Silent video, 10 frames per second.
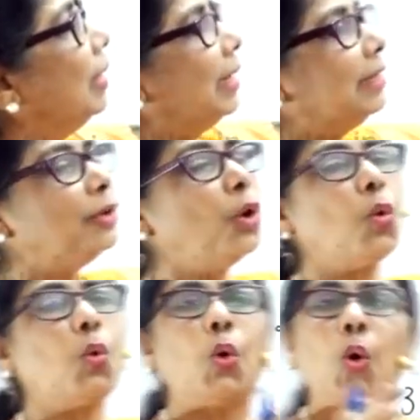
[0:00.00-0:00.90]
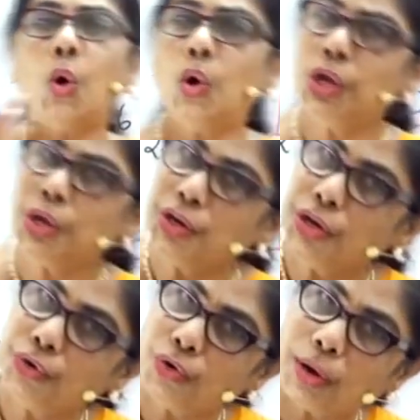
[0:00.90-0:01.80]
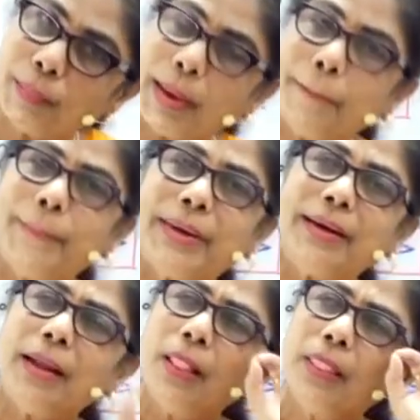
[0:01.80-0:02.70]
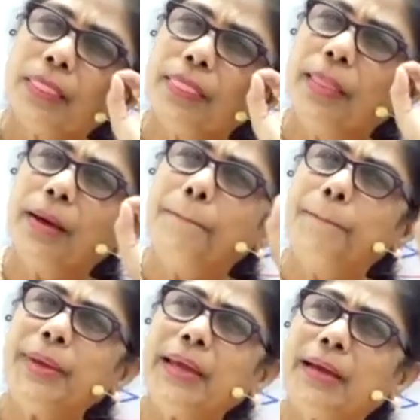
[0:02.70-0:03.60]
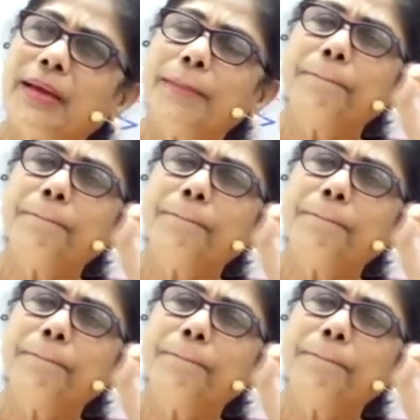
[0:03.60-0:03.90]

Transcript: or less, all you need to remember, the big